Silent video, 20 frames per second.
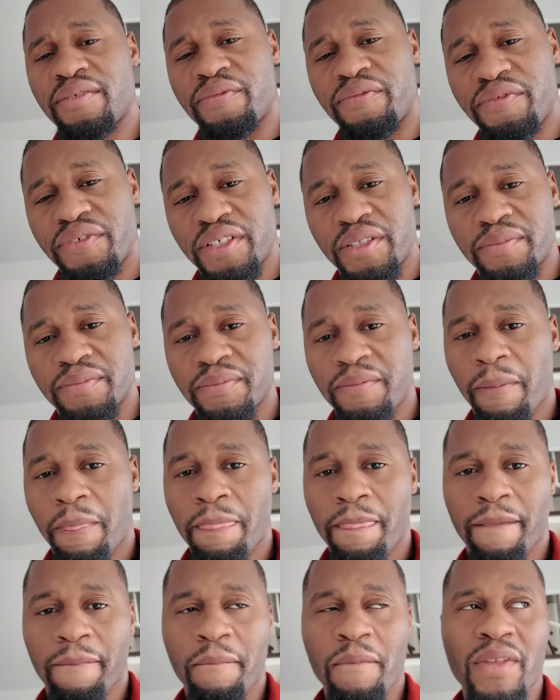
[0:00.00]
some film,
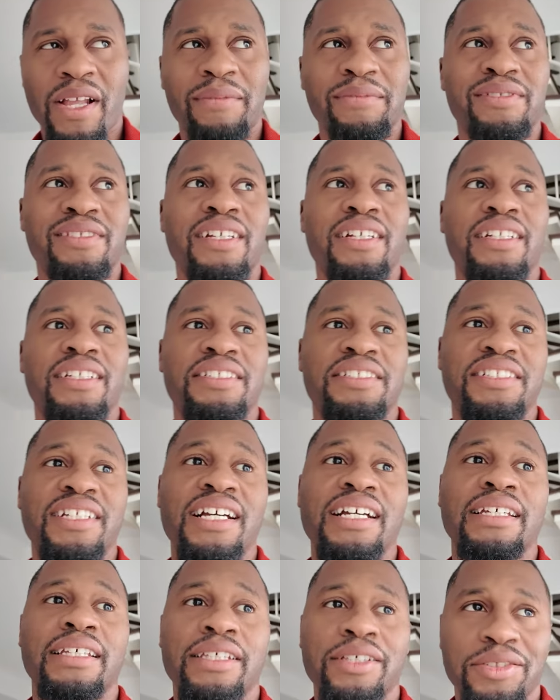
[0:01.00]
I'm studying
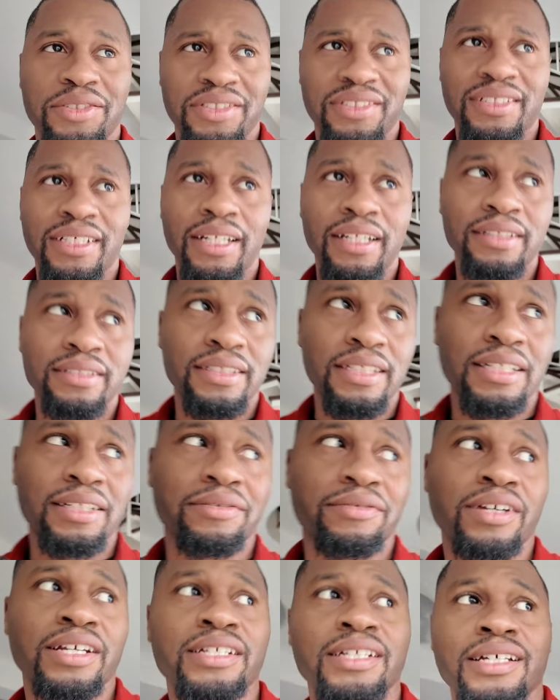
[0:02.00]
Shai
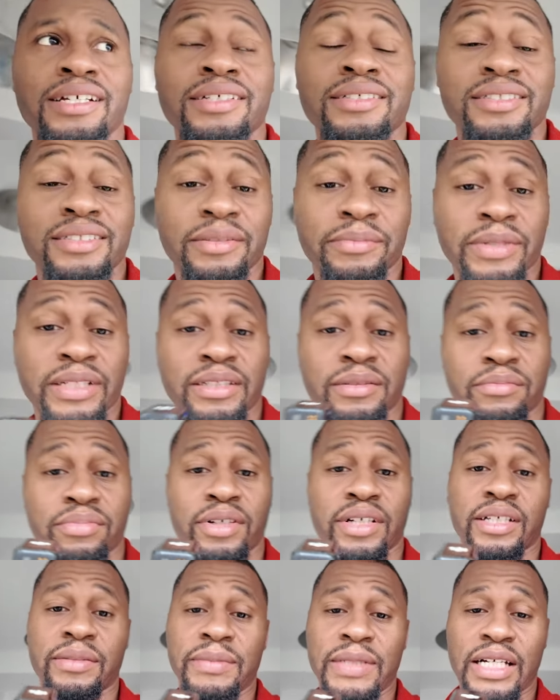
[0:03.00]
Gilgeous-Alexander right now because I'm about to
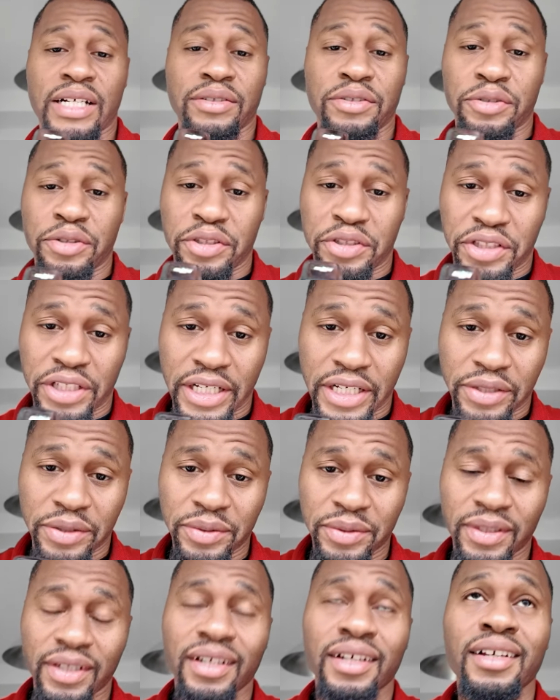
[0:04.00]
break him down on the
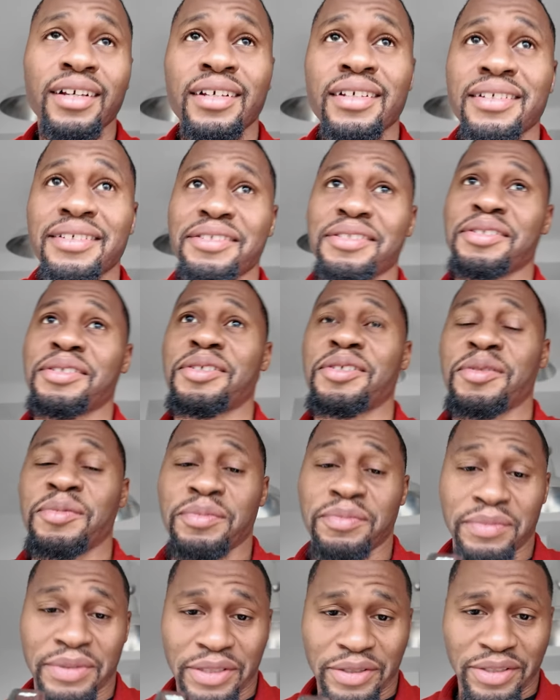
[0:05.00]
channel.
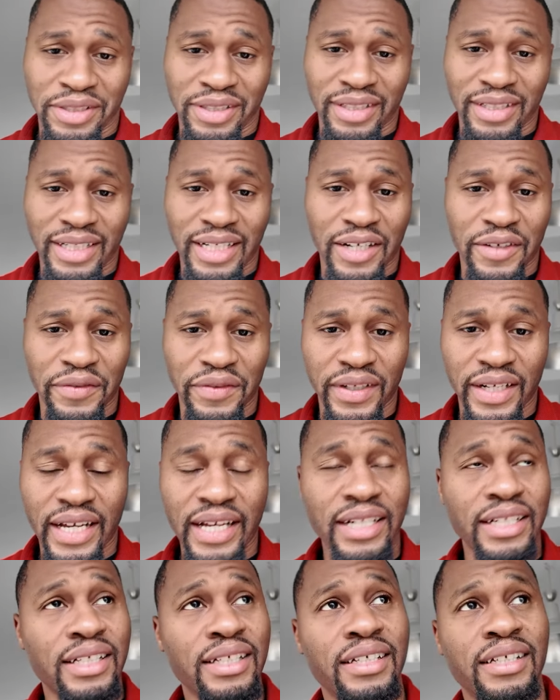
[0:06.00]
So be on the lookout for
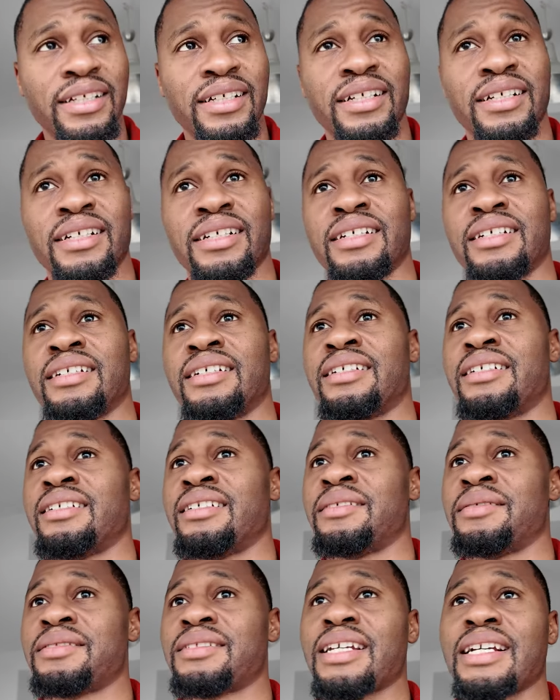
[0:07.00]
that.
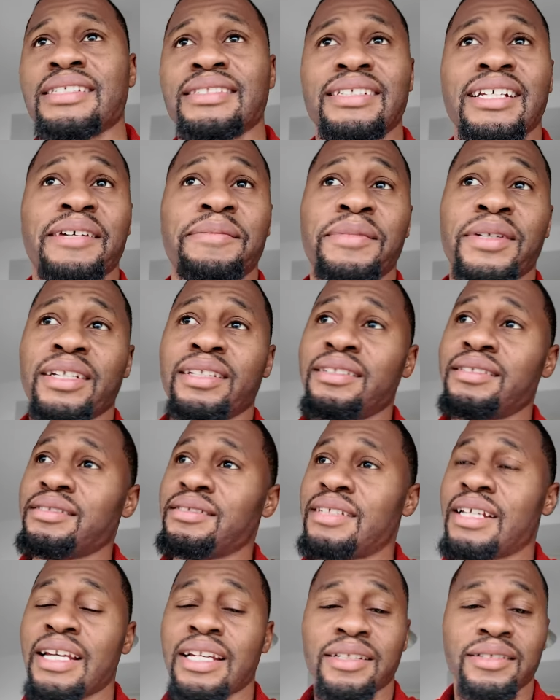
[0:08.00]
Besides that, man,
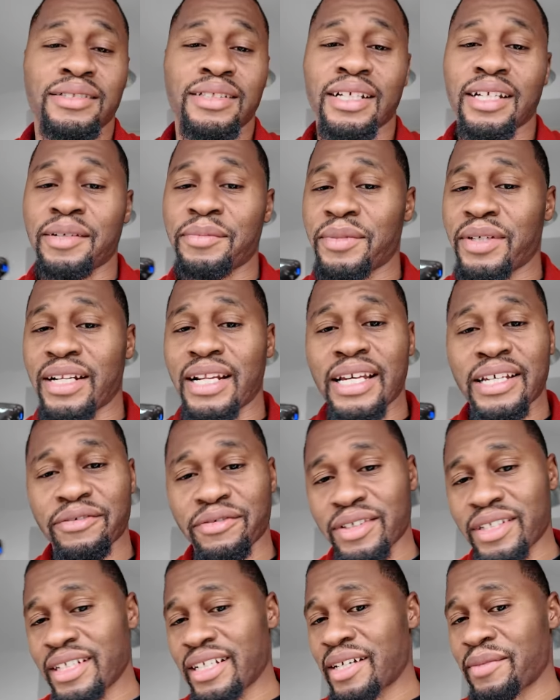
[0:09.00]
it's game time, man. I
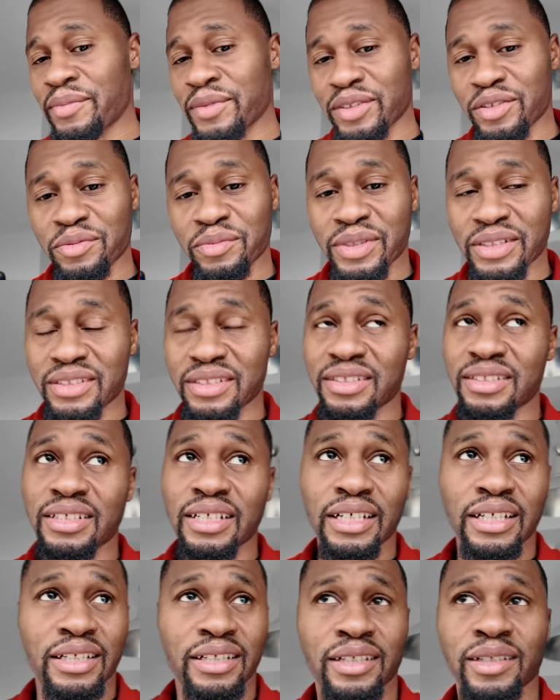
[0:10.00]
ain't really got too much to
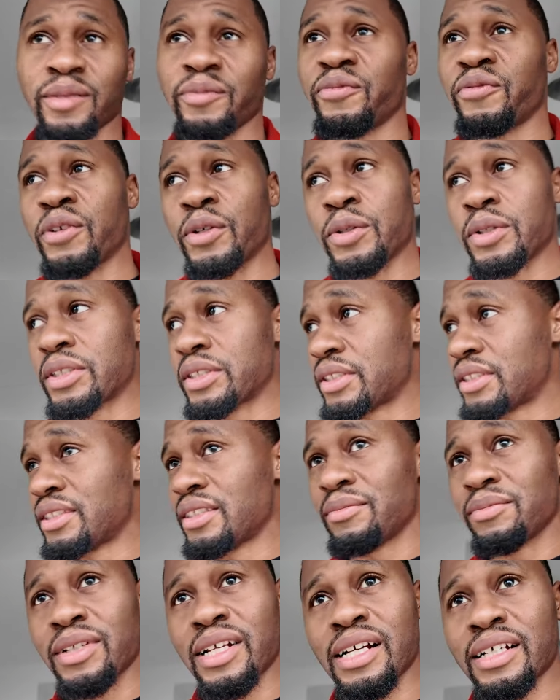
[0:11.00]
say. I'm
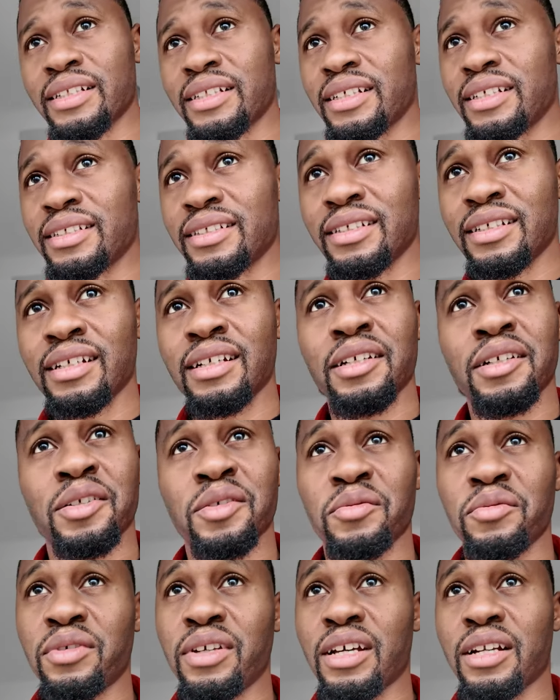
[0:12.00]
focused. I'm locked in.
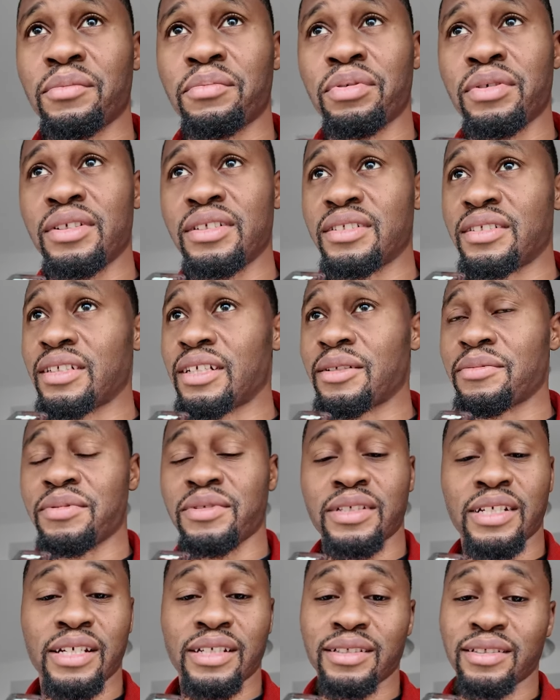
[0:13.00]
We got to pull this
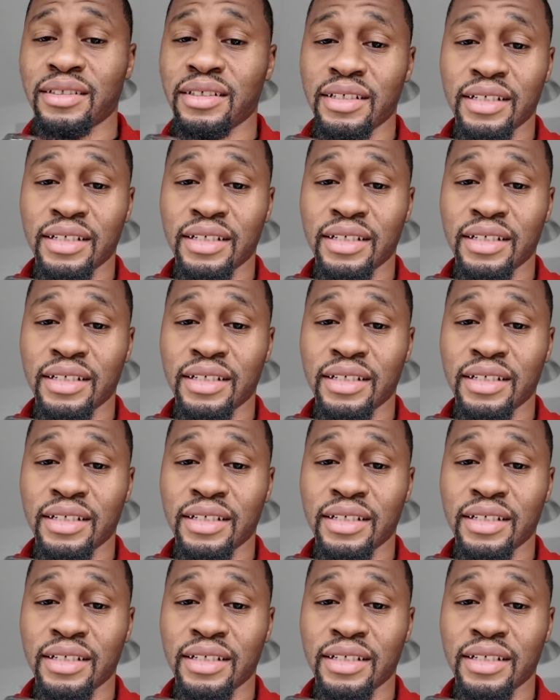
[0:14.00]
upset